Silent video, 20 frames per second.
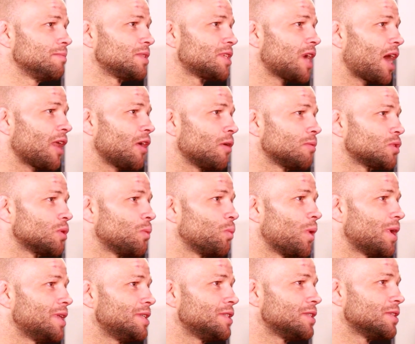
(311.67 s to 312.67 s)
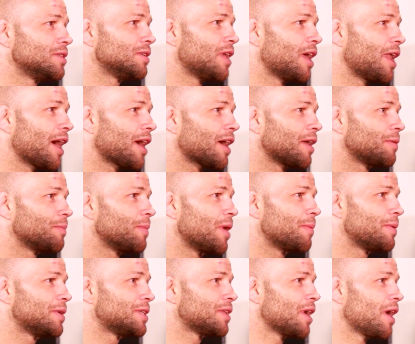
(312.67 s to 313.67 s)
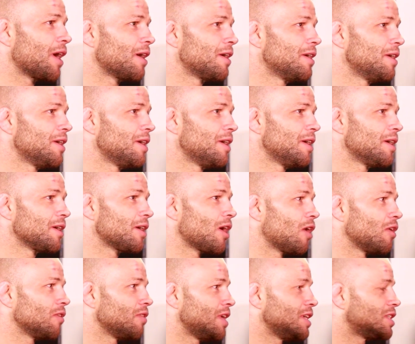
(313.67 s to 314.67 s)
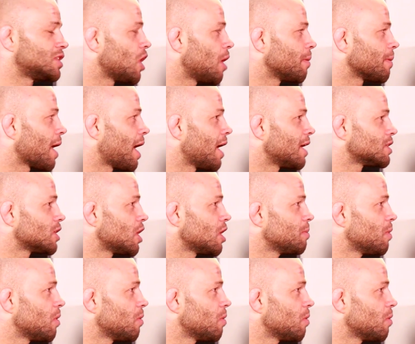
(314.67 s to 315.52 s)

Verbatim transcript: tally up some wins and then I can maybe start calling the top guys out.